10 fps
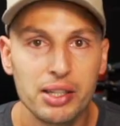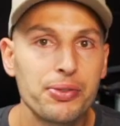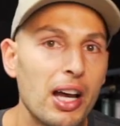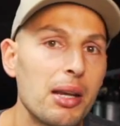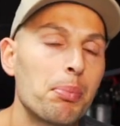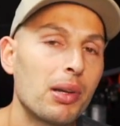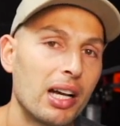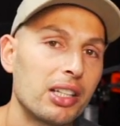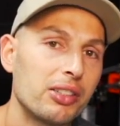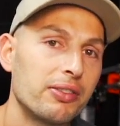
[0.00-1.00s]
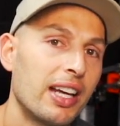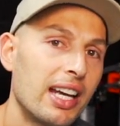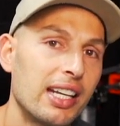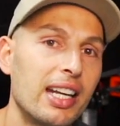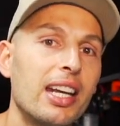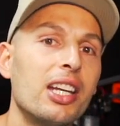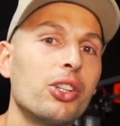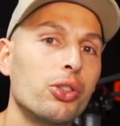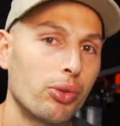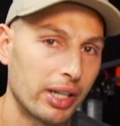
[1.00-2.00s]
If I plug the van in a
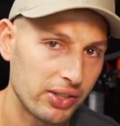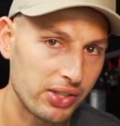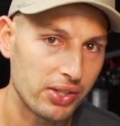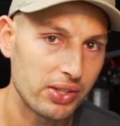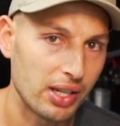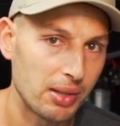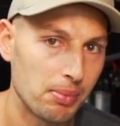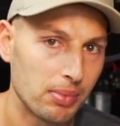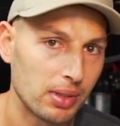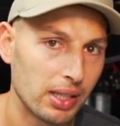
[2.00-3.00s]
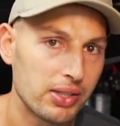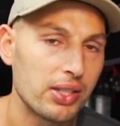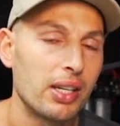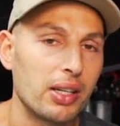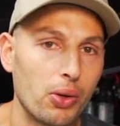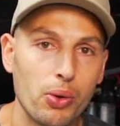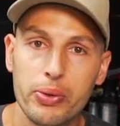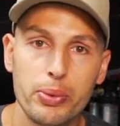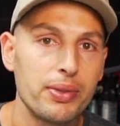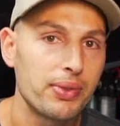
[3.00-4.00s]
grid system, let's say all
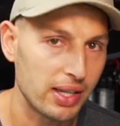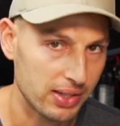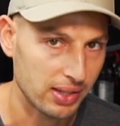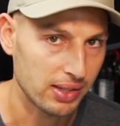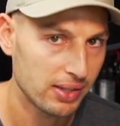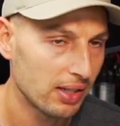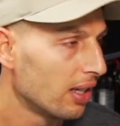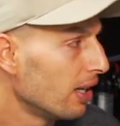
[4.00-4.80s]
3 phases,